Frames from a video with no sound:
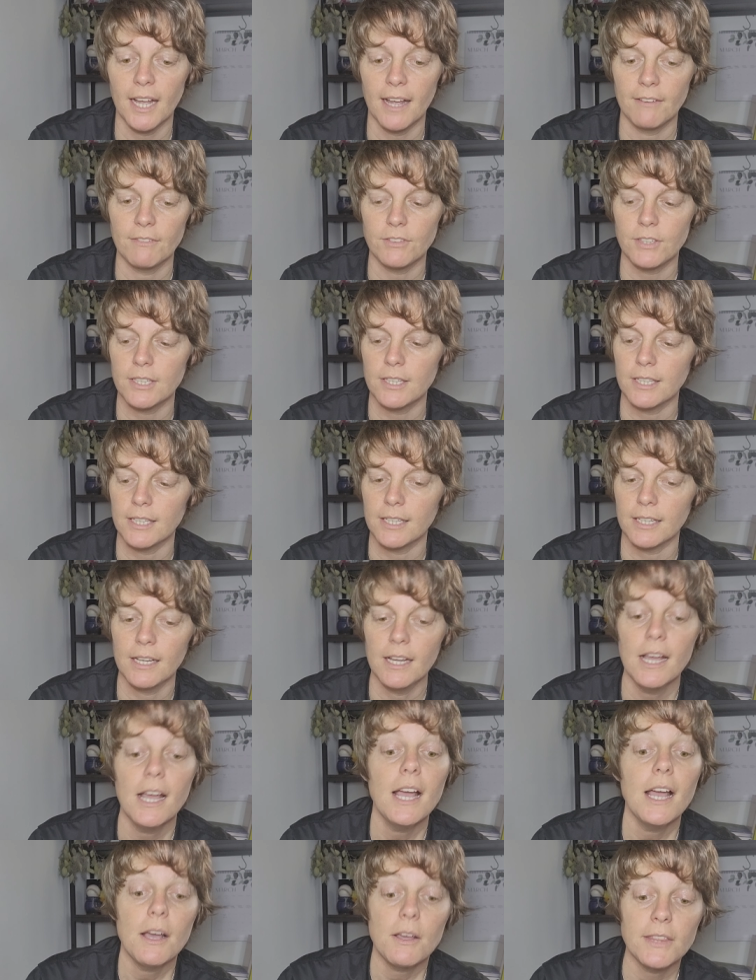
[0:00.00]
Everything
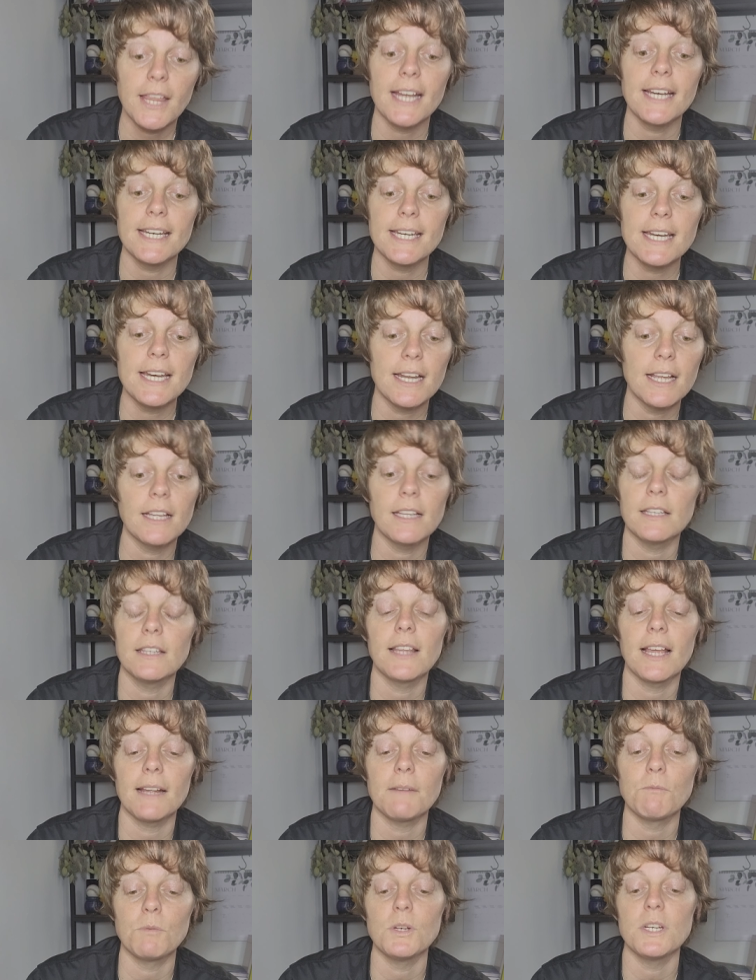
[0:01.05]
that
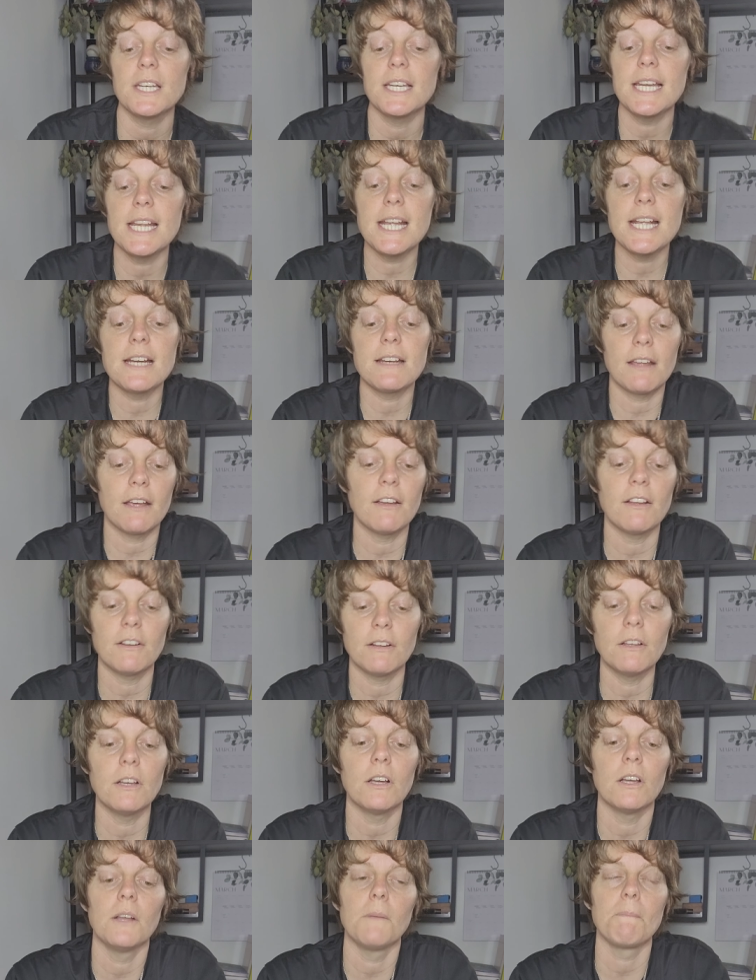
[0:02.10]
that would need
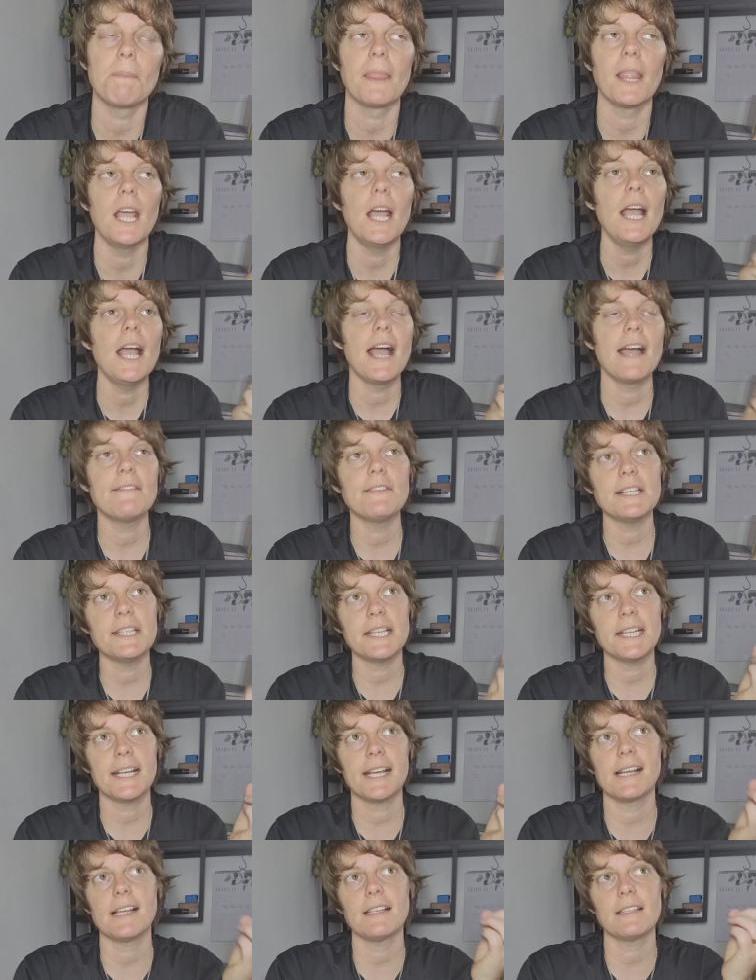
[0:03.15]
everything
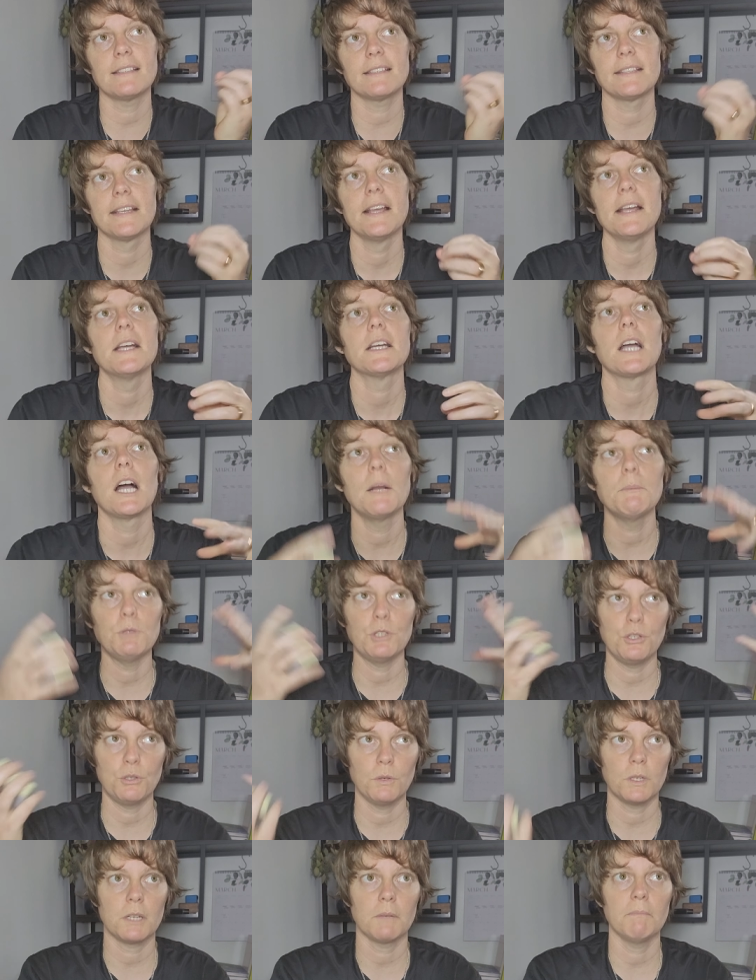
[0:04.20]
has come
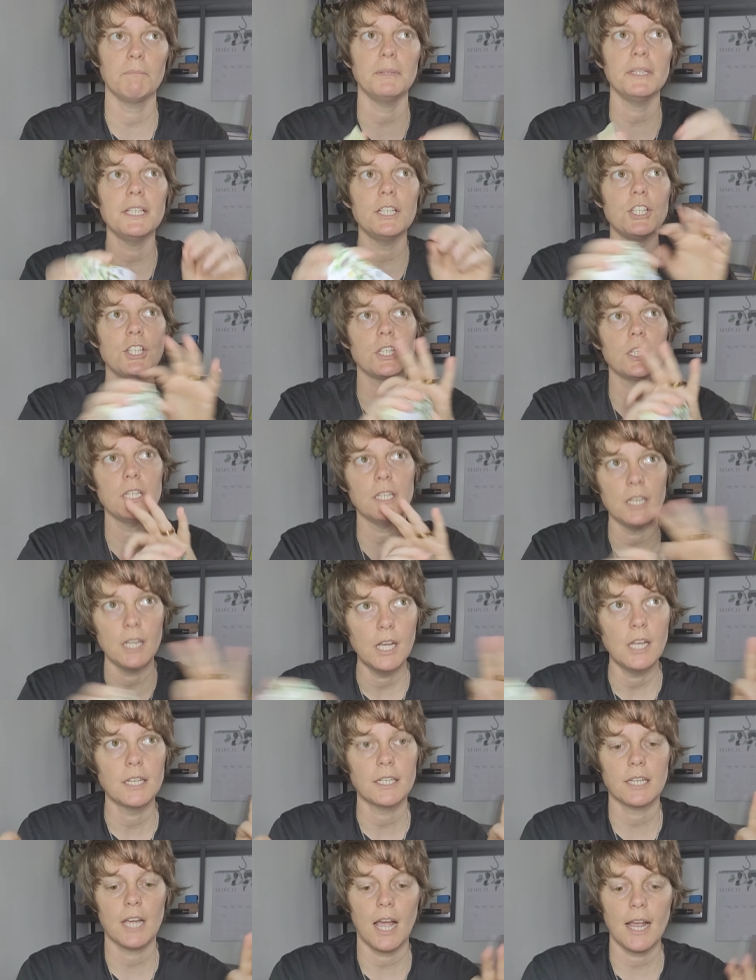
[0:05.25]
to a completion,
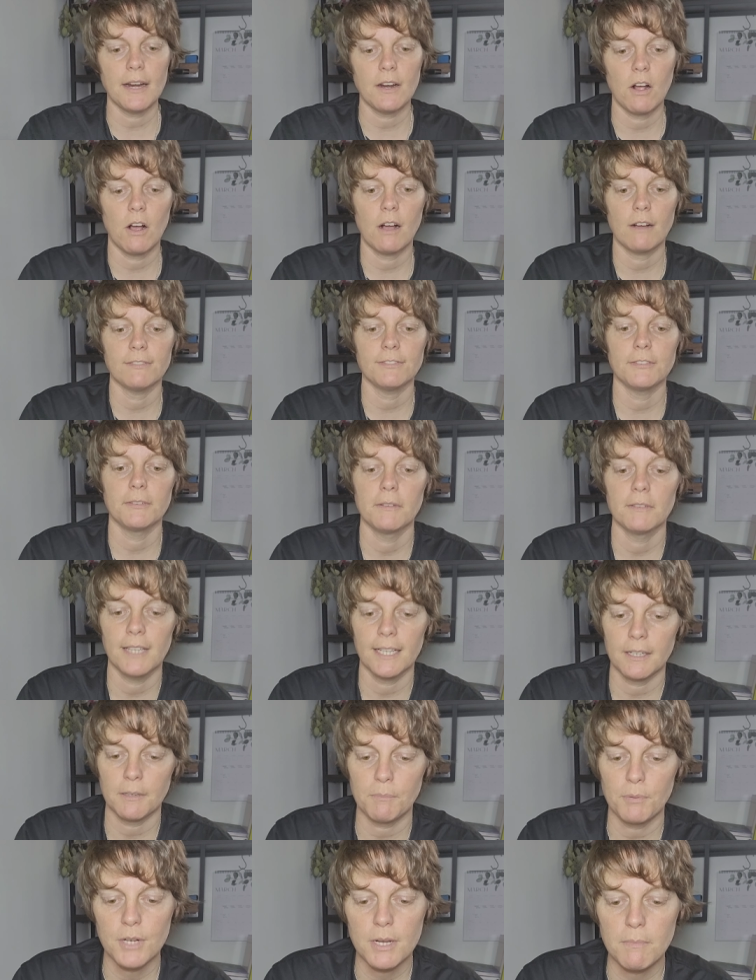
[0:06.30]
tied off like a
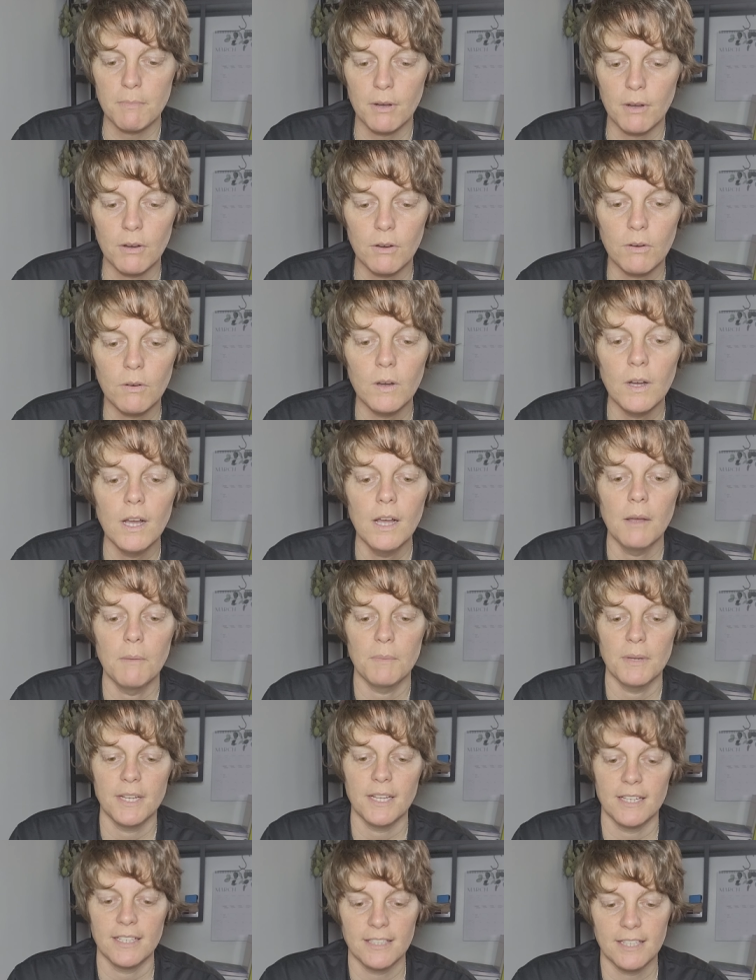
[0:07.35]
pretty bow
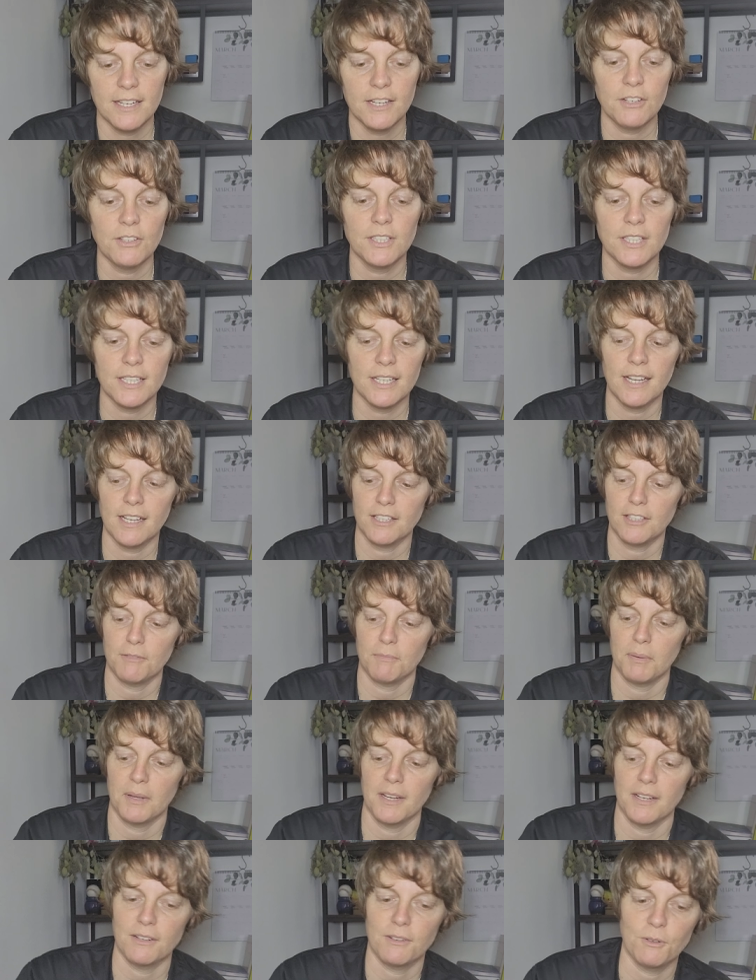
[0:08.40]
because here's the Ace of
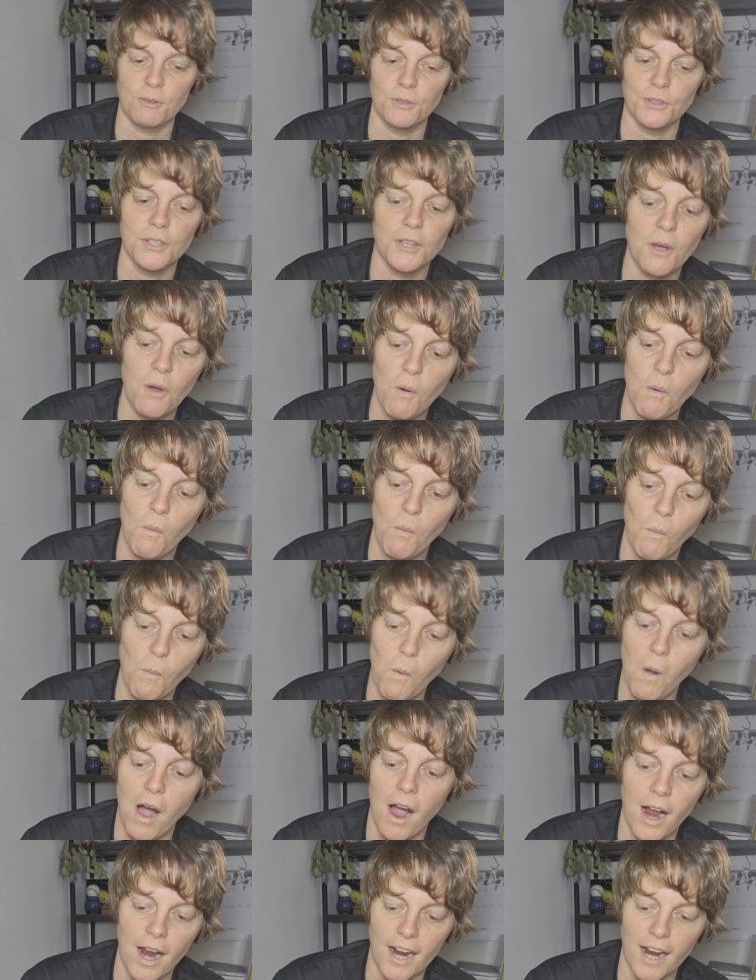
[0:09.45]
Pentacles. Why?